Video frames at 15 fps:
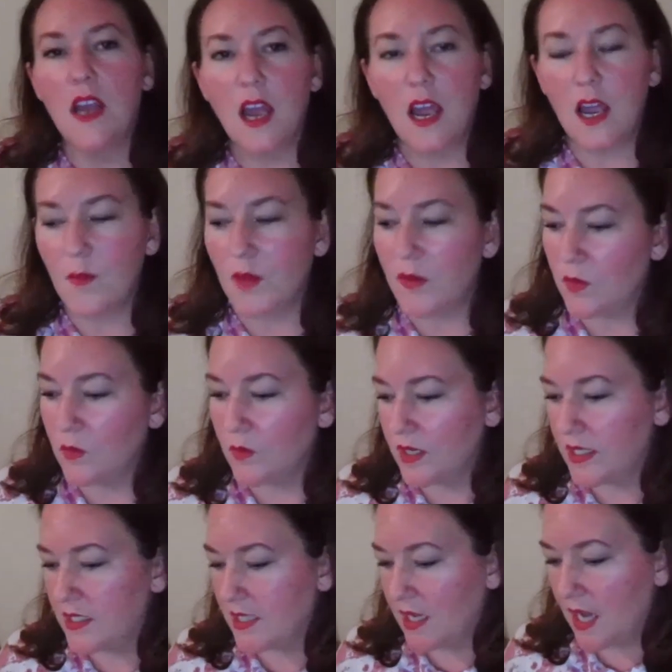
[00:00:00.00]
um, if you
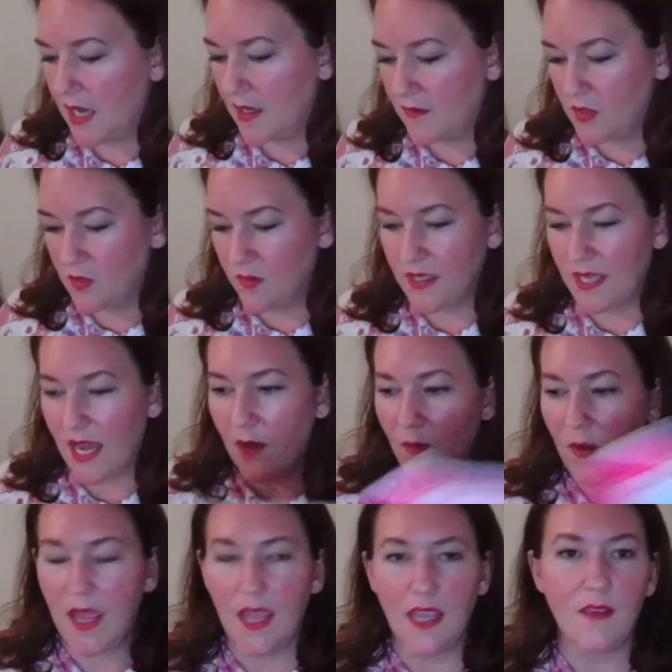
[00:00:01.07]
wanted to kind of do it that
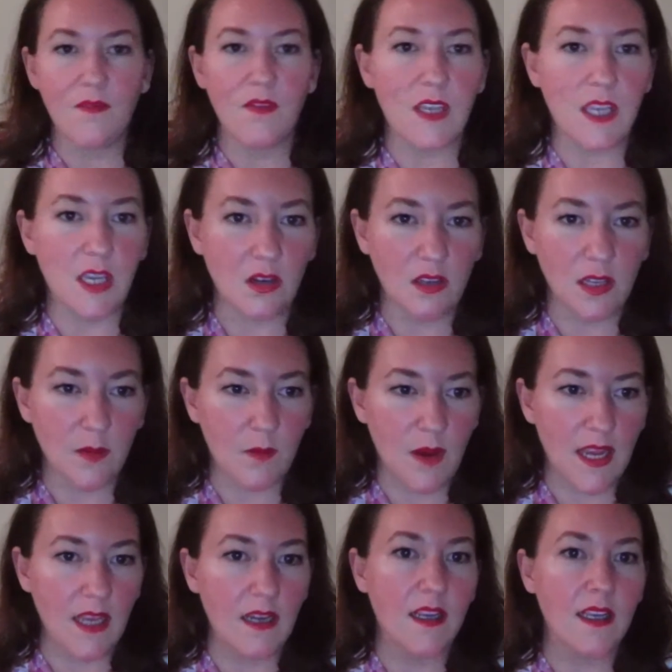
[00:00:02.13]
way if the yearly
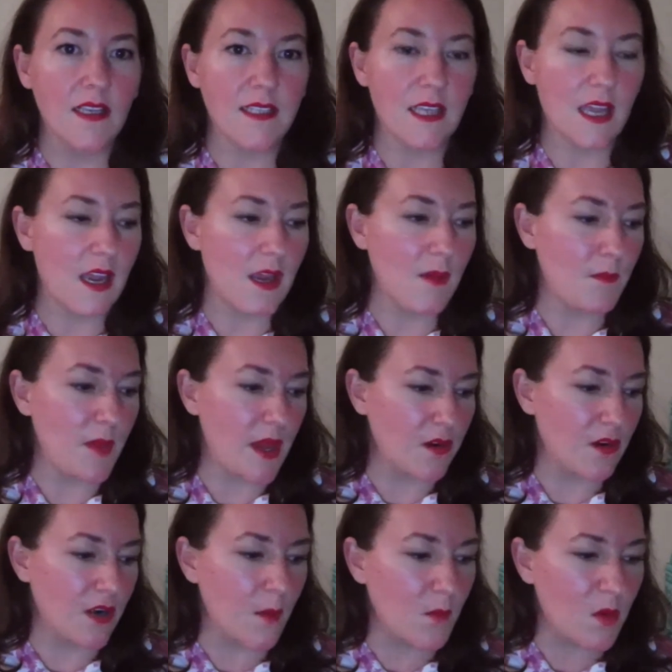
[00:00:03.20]
rate is a better
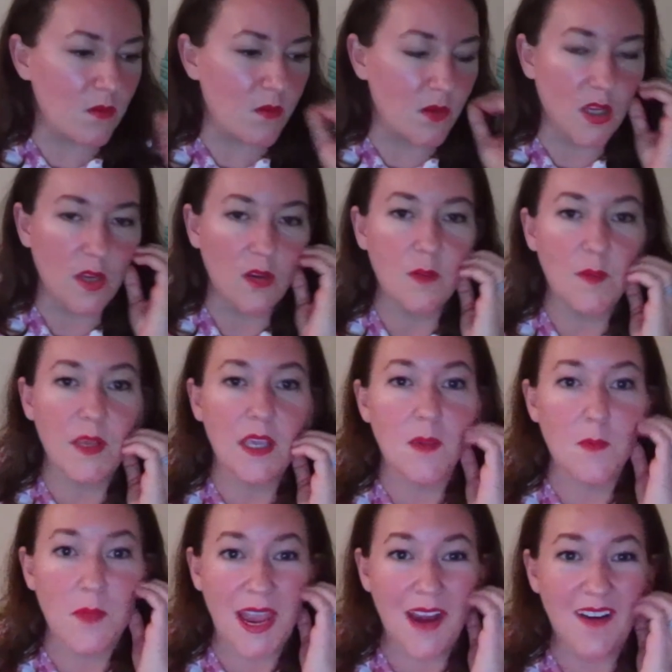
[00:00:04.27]
number for you to be
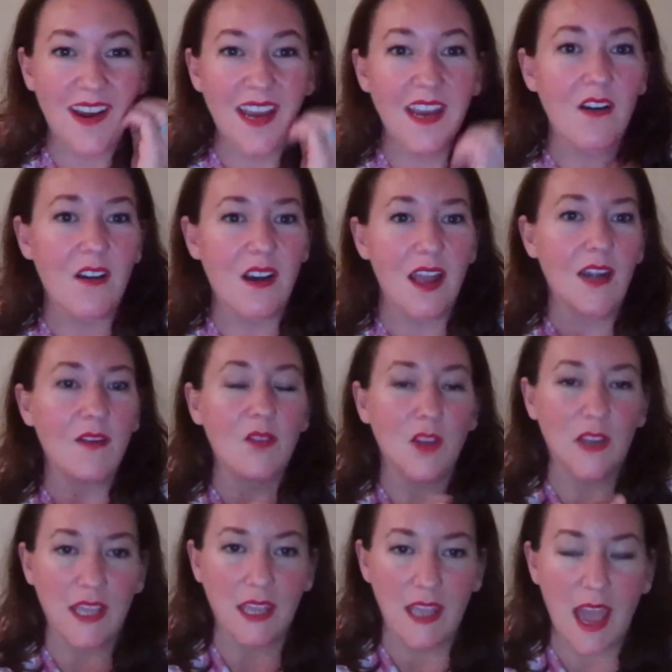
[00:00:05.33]
comparing or kind of
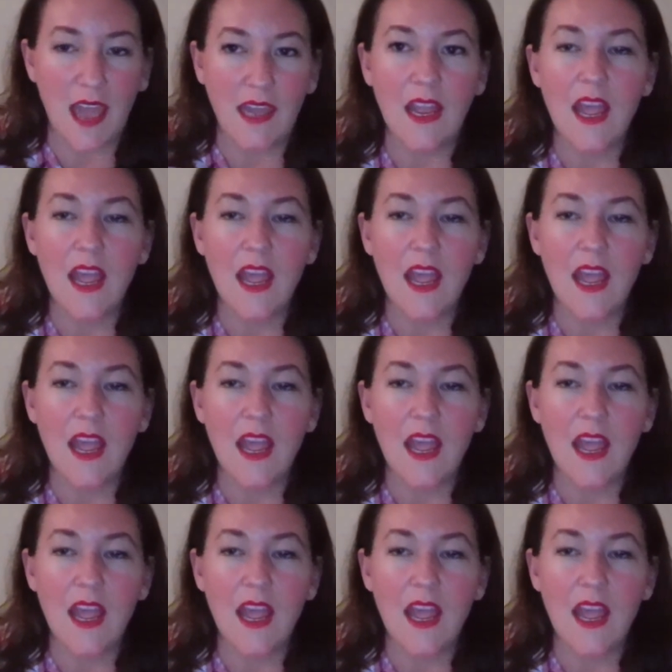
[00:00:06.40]
looking at